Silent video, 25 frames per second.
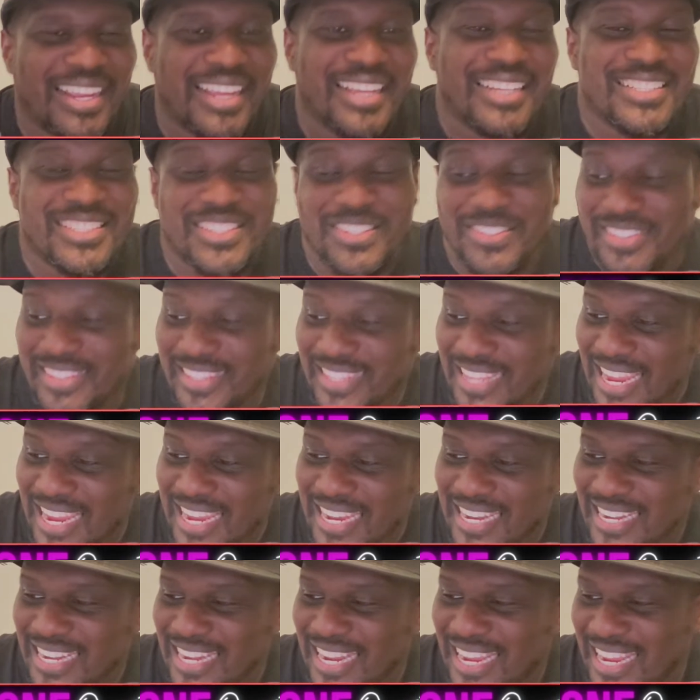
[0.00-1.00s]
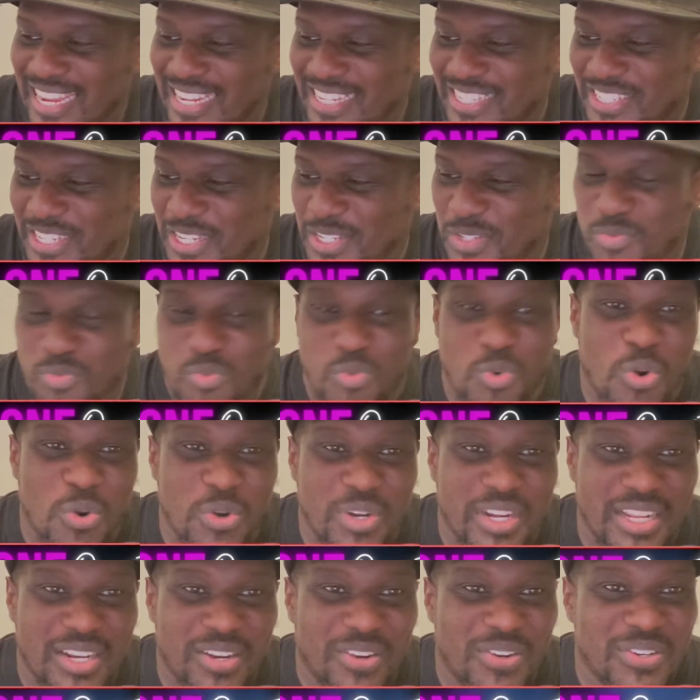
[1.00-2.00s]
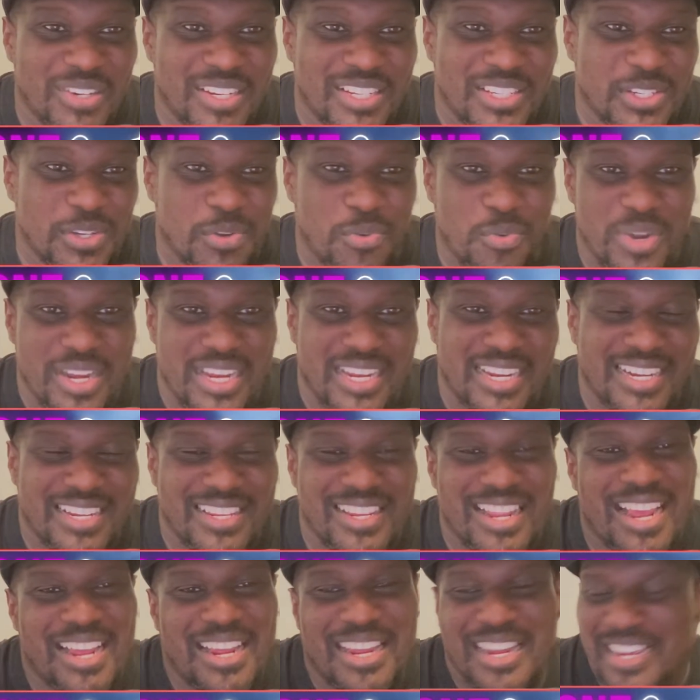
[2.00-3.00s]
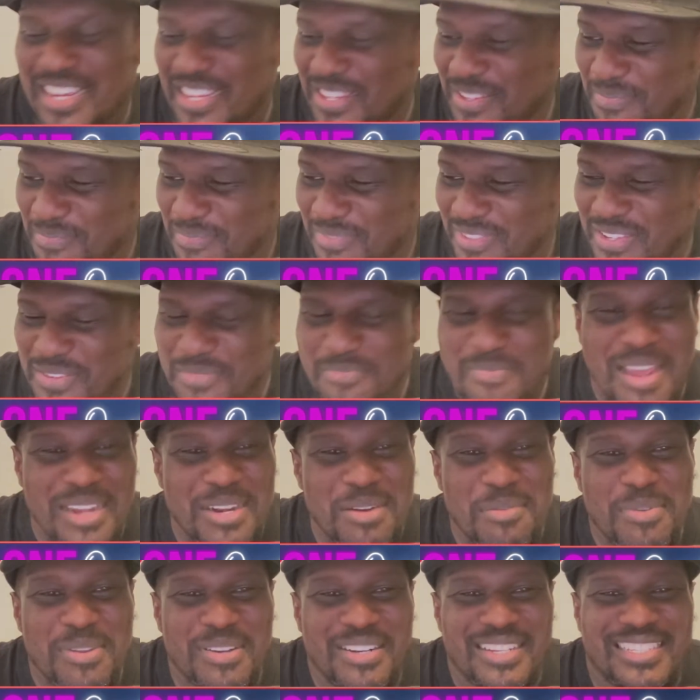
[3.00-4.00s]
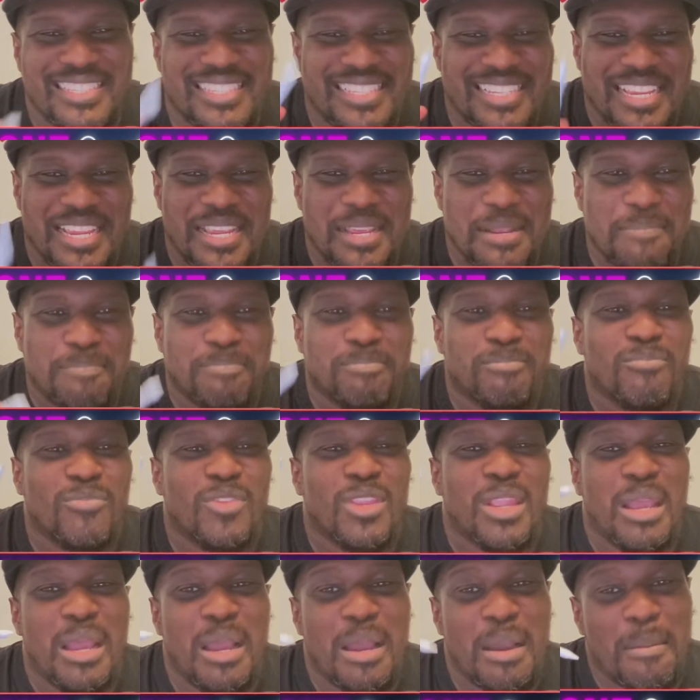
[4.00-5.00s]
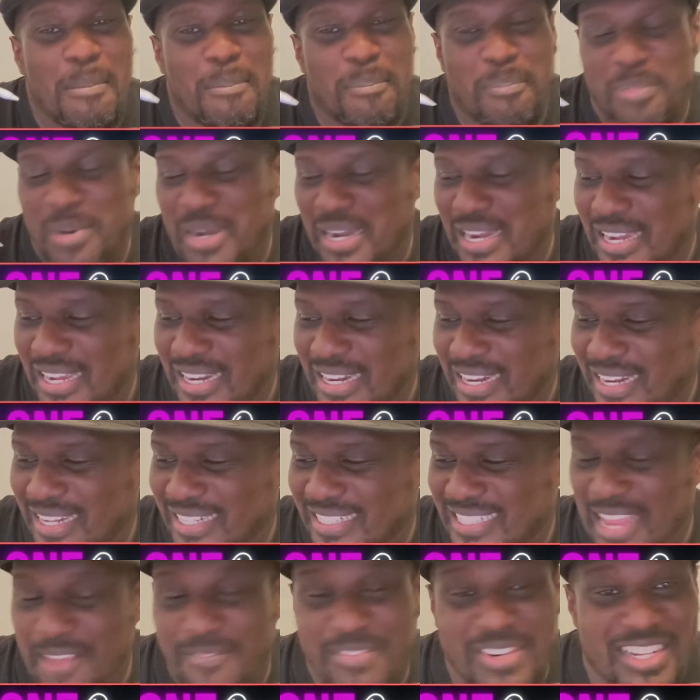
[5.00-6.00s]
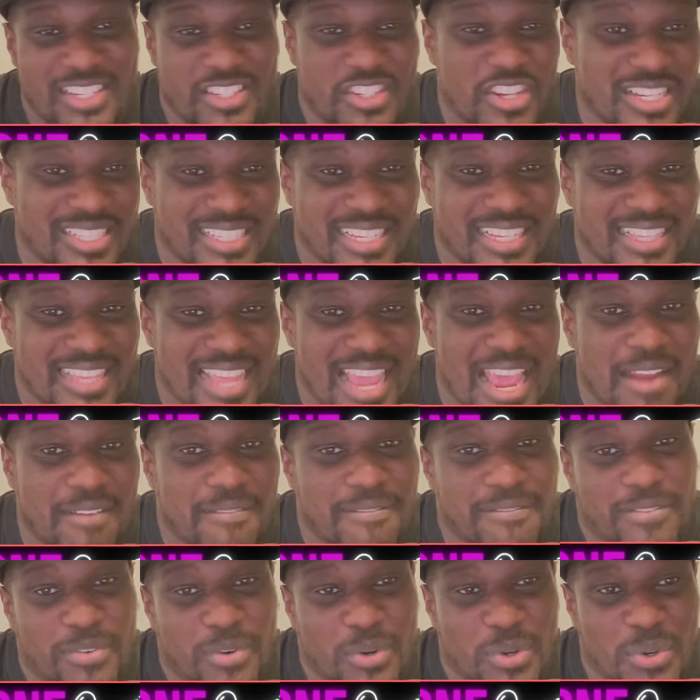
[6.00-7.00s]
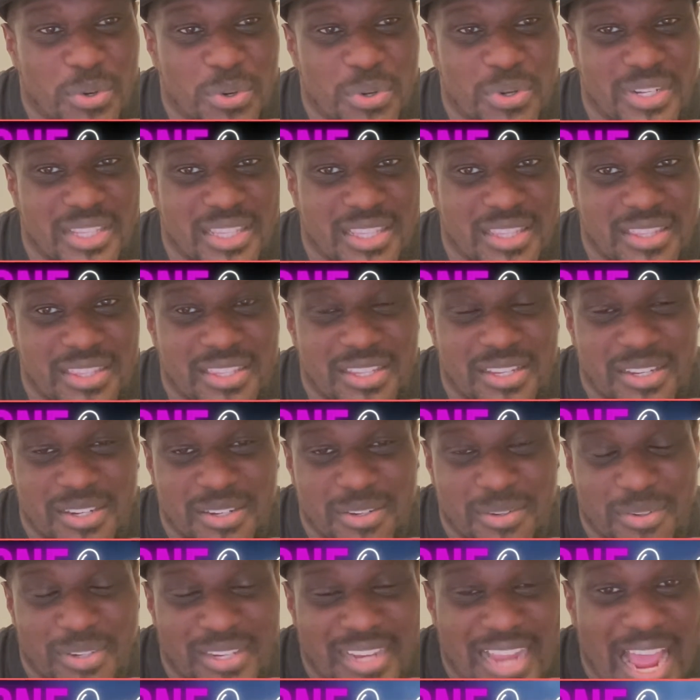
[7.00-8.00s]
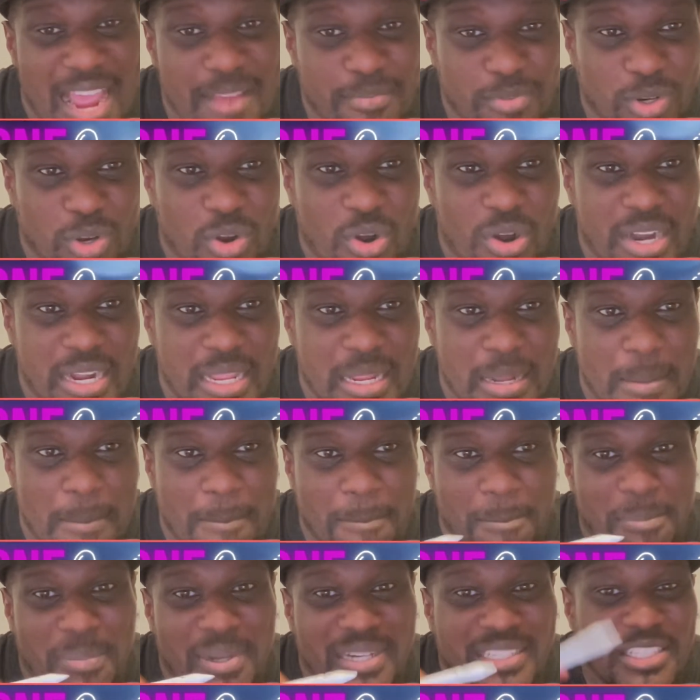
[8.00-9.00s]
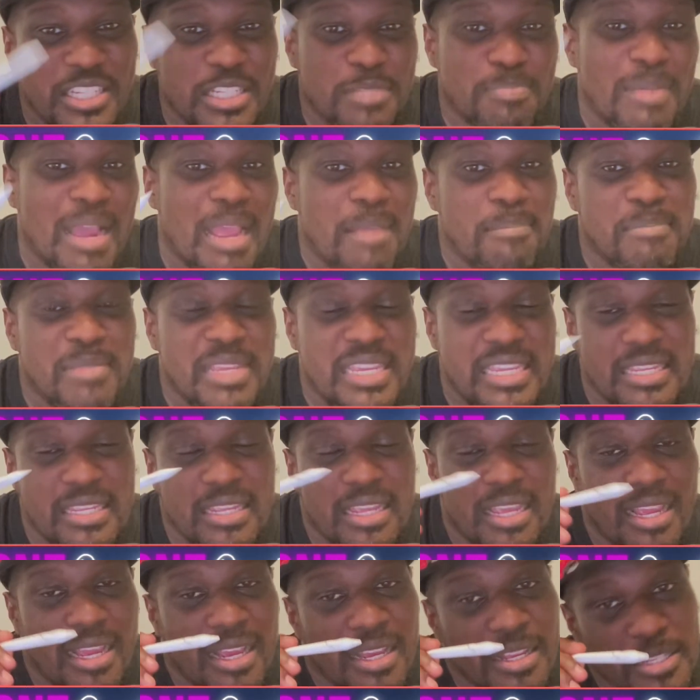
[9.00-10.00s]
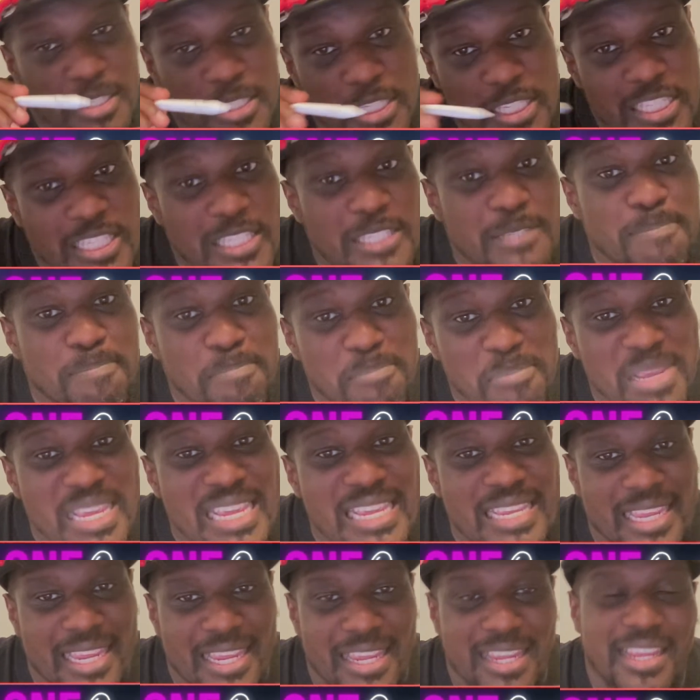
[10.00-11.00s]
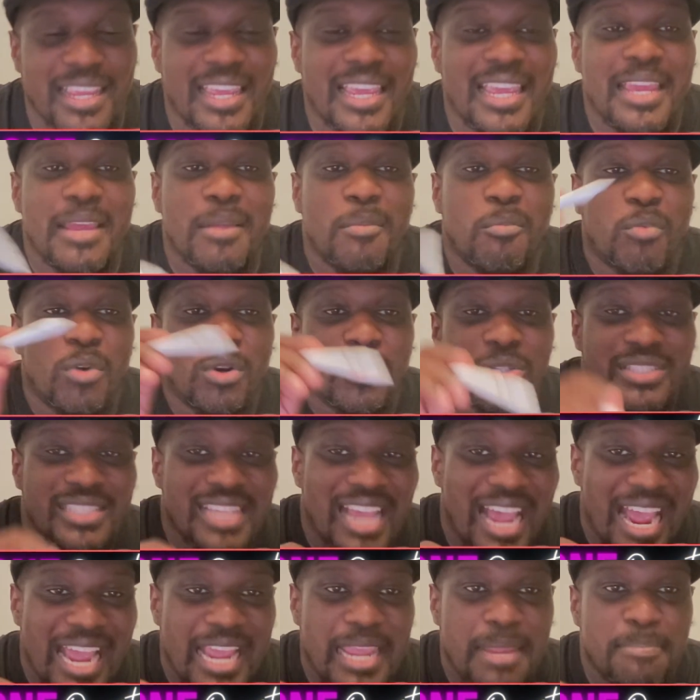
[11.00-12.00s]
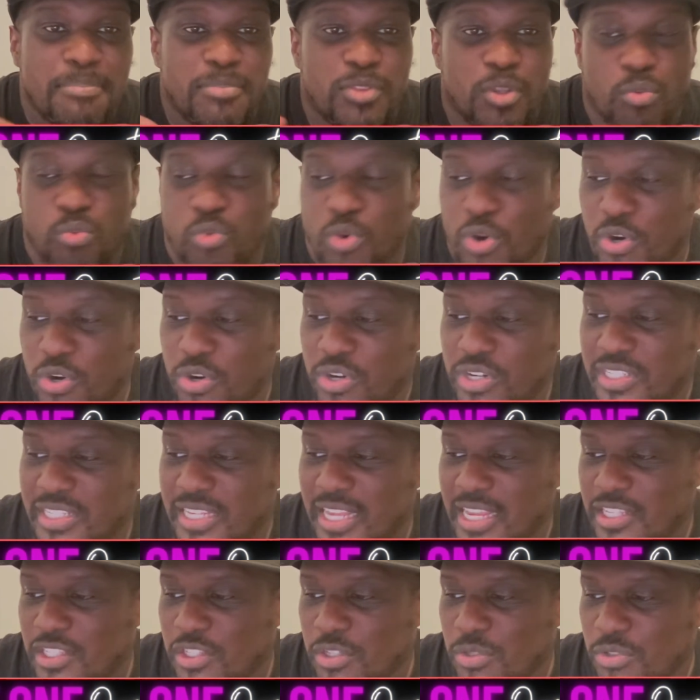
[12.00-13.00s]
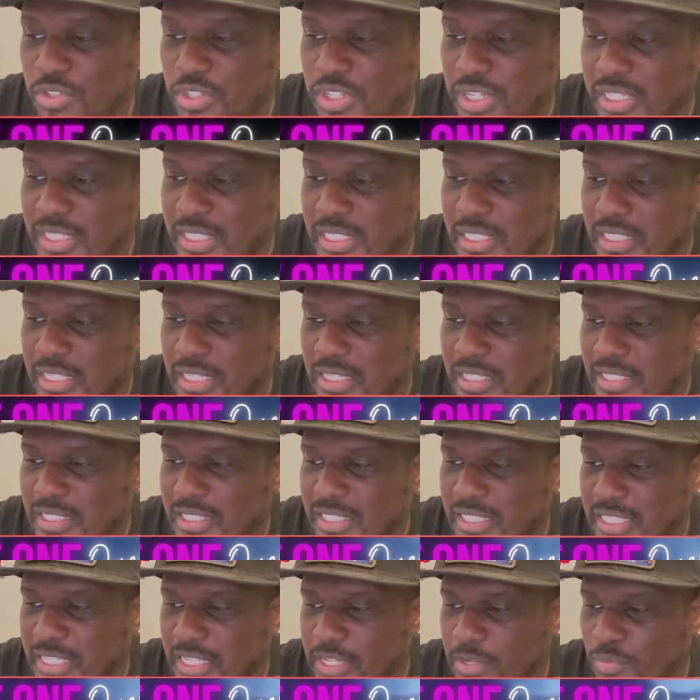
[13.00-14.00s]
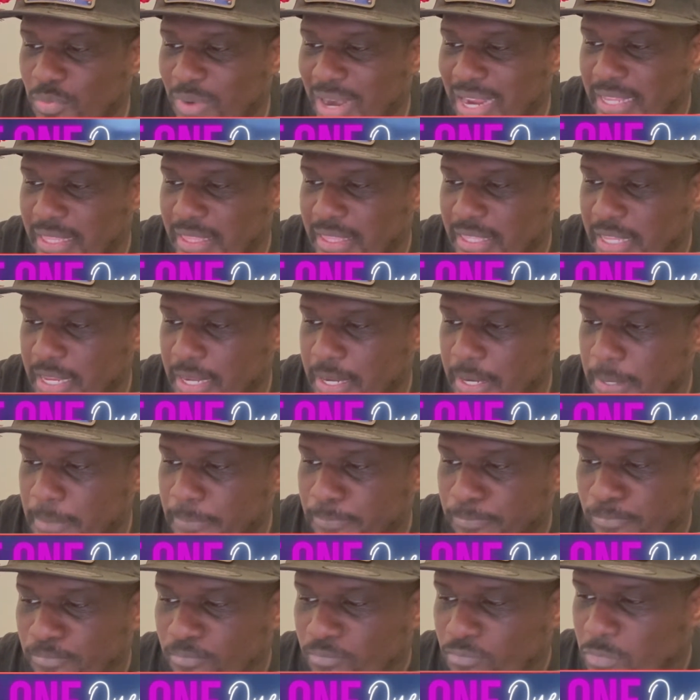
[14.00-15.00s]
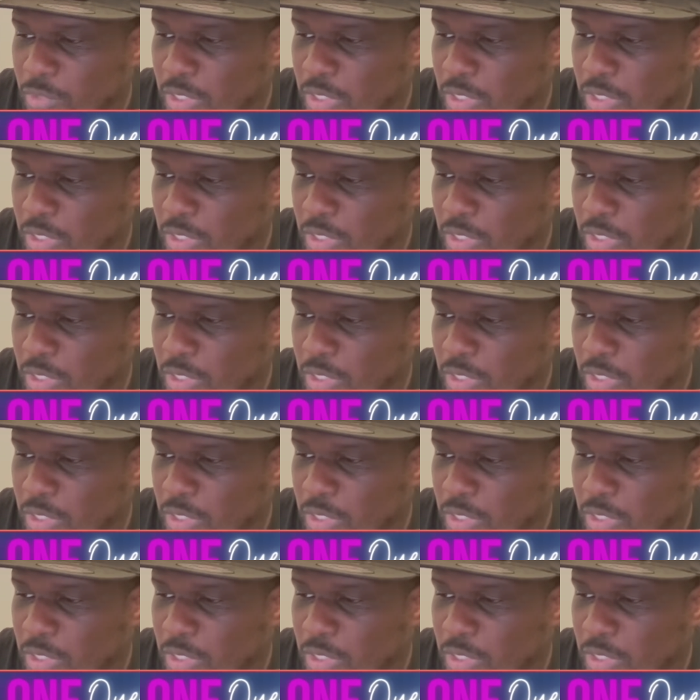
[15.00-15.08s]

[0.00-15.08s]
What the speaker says: Okay, so then it just wrote it on the screen. You might not be able to see it, but because I haven't adjusted that for the live recording, but just by me speaking, it will type the words as you just see right there.